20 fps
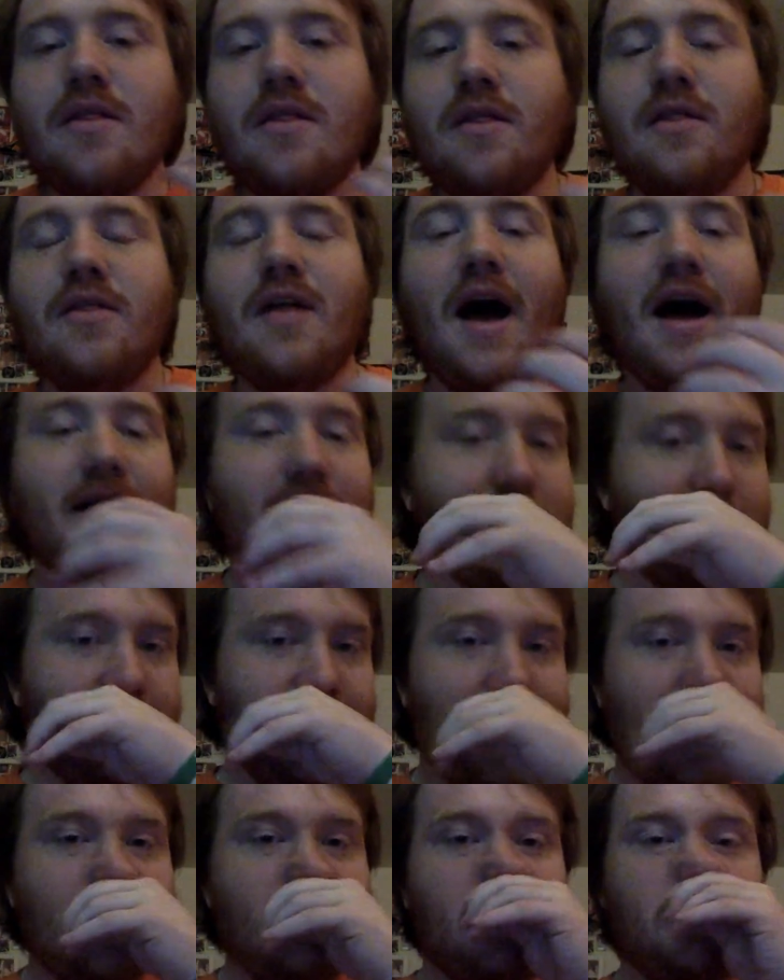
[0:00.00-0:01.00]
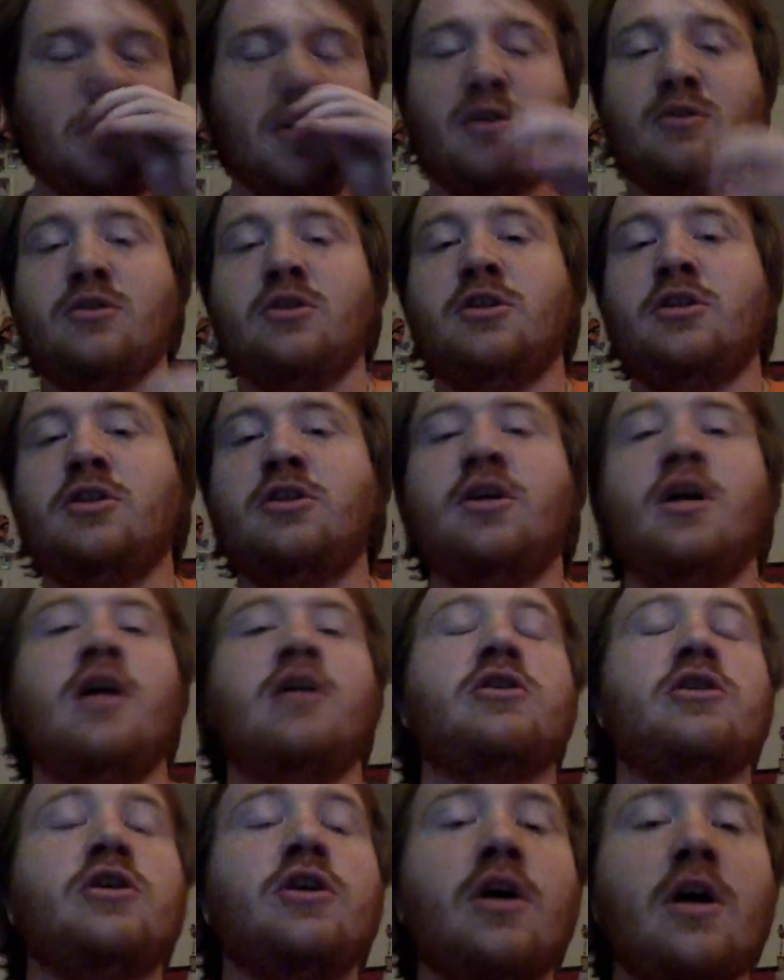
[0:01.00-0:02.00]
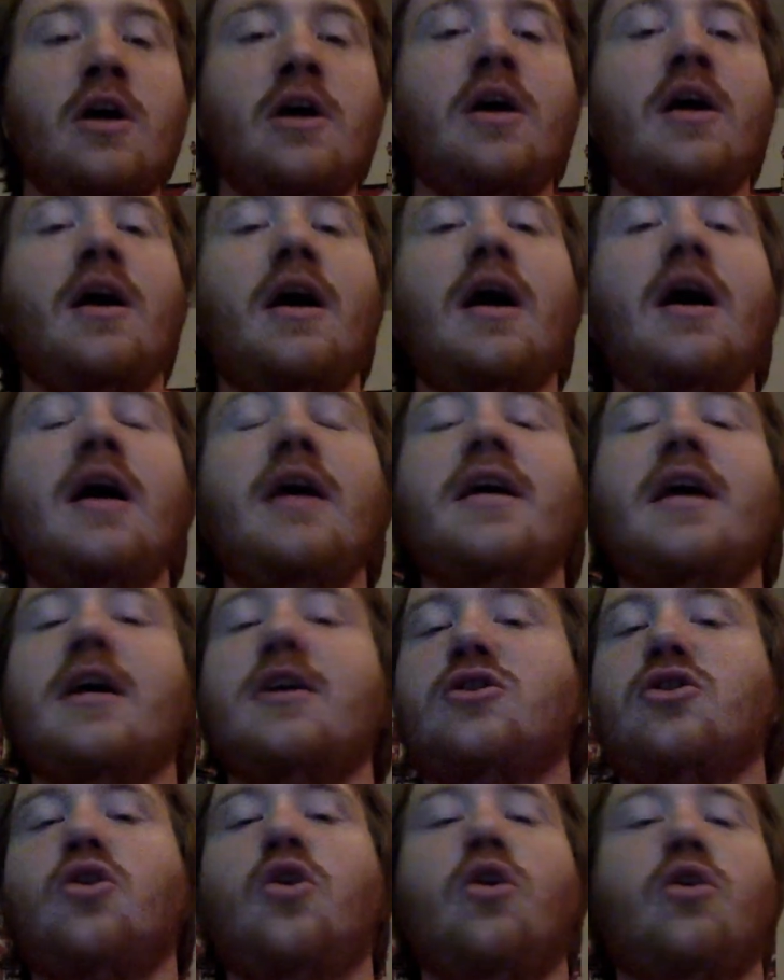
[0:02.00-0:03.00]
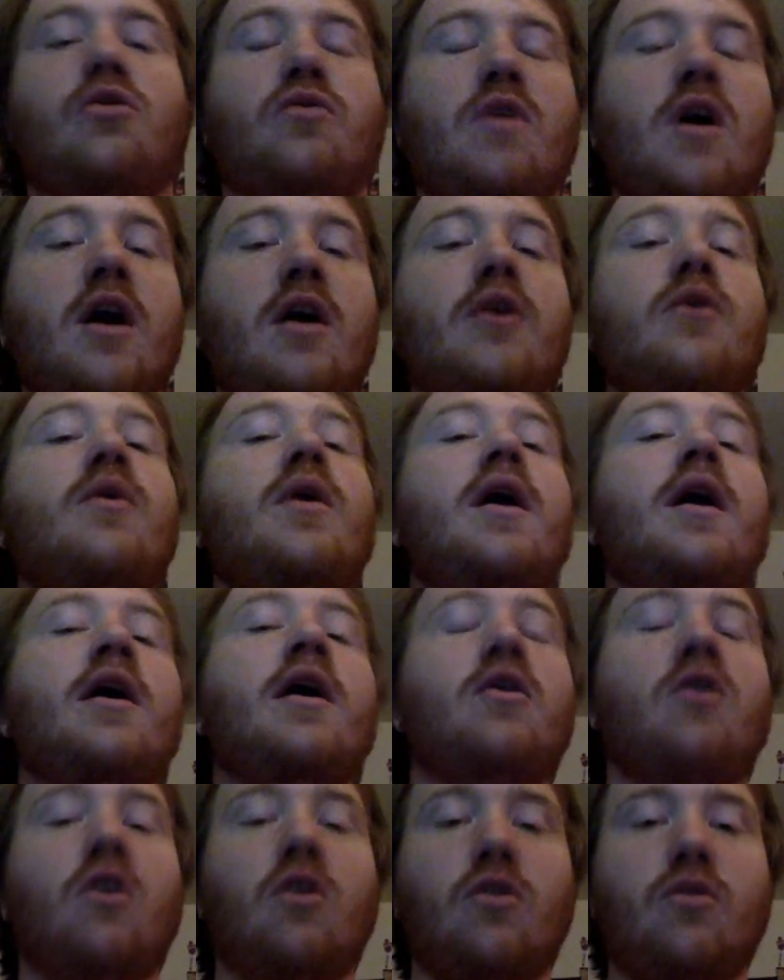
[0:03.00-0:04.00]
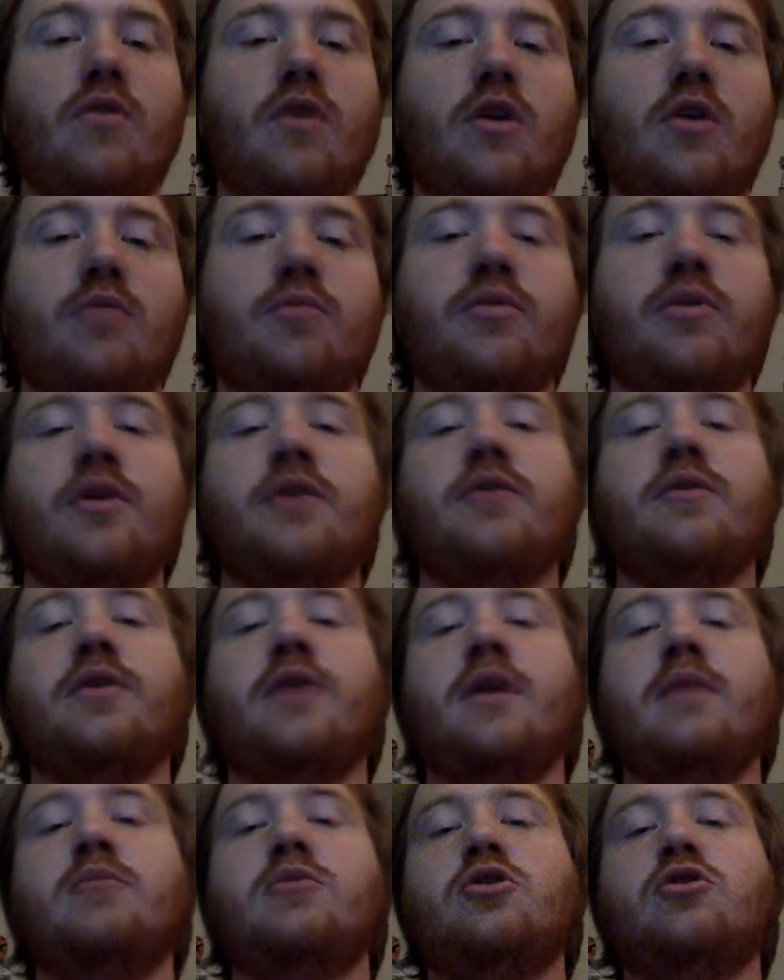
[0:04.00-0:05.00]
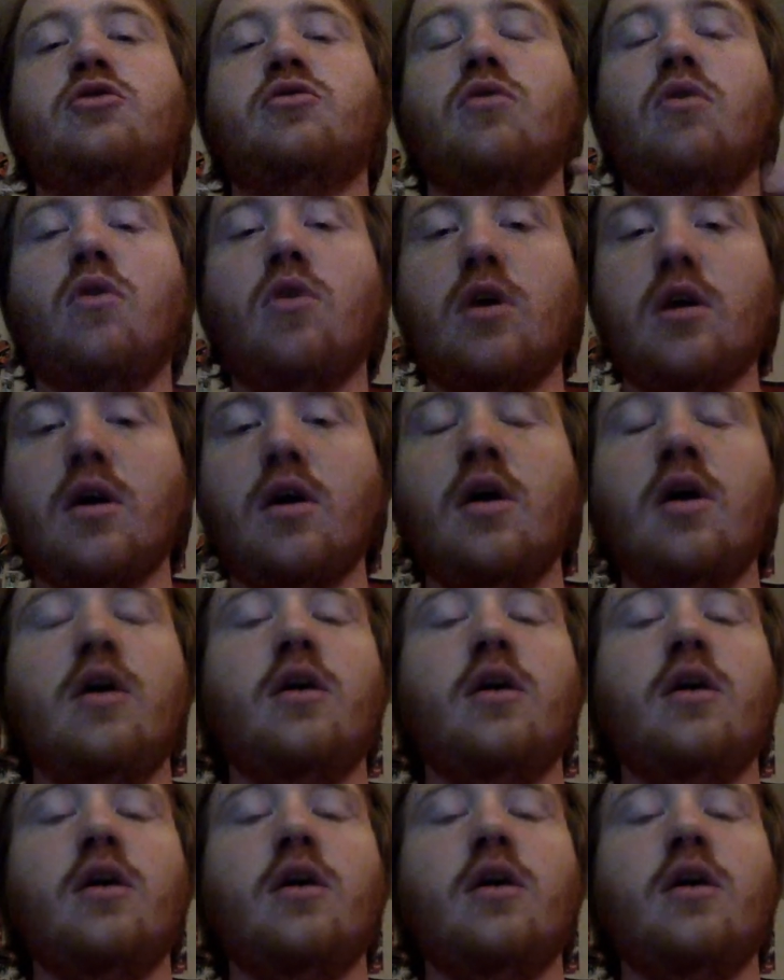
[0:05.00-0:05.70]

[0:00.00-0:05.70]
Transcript: That did not spell success against Colorado, and Colorado played their game strong.